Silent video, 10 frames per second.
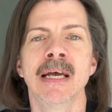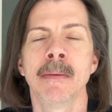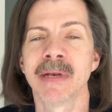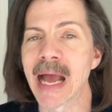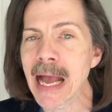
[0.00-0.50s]

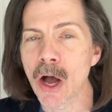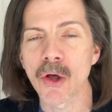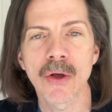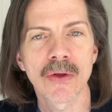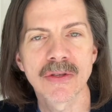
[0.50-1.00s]

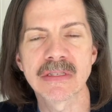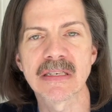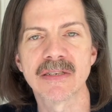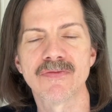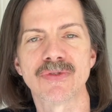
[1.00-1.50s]
Now, it's a
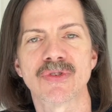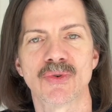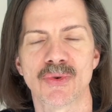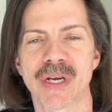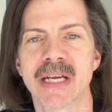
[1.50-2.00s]
different
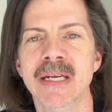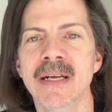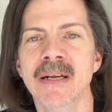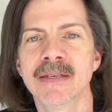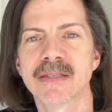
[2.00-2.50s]
story.
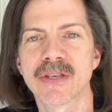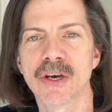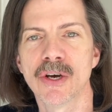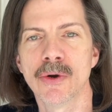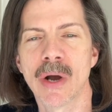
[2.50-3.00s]

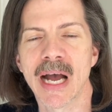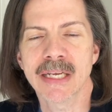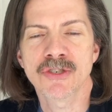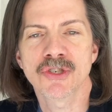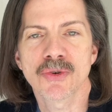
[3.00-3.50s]
So I
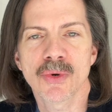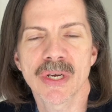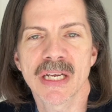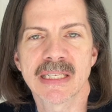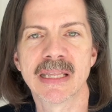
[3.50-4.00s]

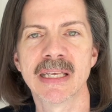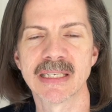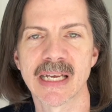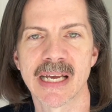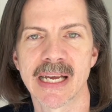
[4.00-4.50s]
enjoyed the
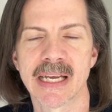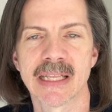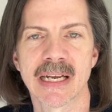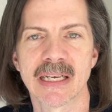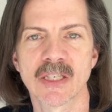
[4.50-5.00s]
day
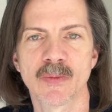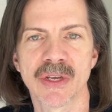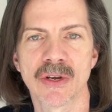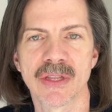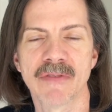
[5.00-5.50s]
that I
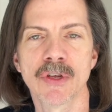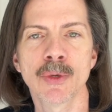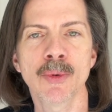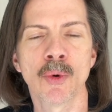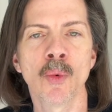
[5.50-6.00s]
spent on I've only
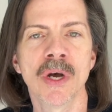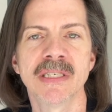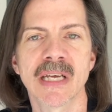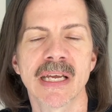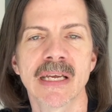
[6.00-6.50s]
put one
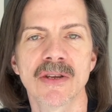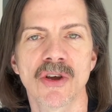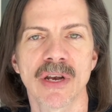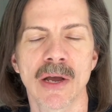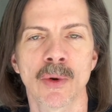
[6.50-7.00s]
day in
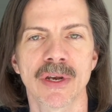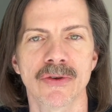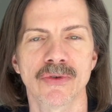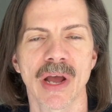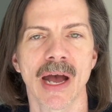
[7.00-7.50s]
on
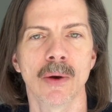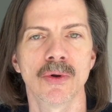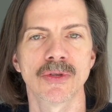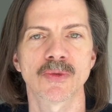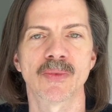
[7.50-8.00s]
100
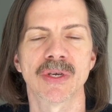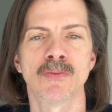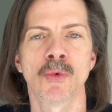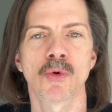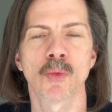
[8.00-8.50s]
Owls, but
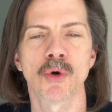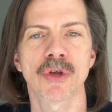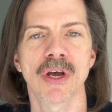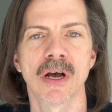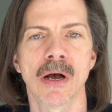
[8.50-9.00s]
more will
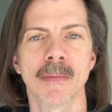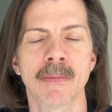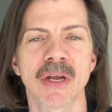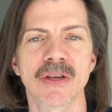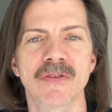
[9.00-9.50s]
come. I'm
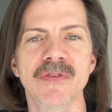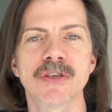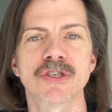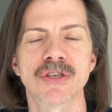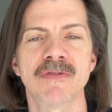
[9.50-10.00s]
not going to
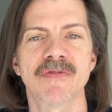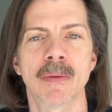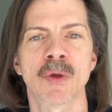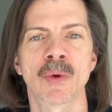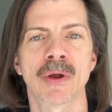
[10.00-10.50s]
finish it in
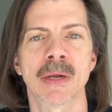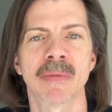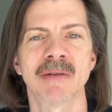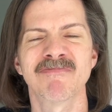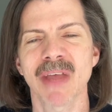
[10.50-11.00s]
February,
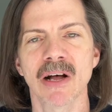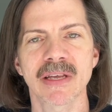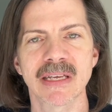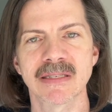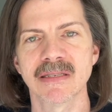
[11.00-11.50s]
but I'll
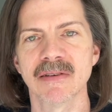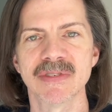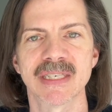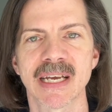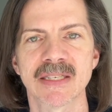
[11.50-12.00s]
get
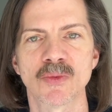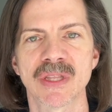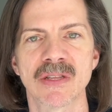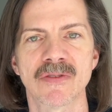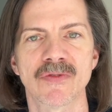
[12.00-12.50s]
seven days
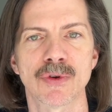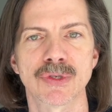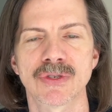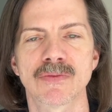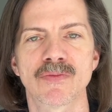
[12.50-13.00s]
within the
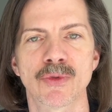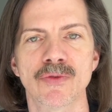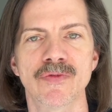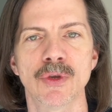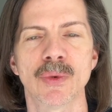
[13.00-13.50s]
first
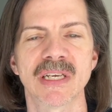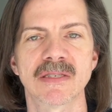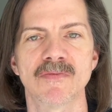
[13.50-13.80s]
few weeks of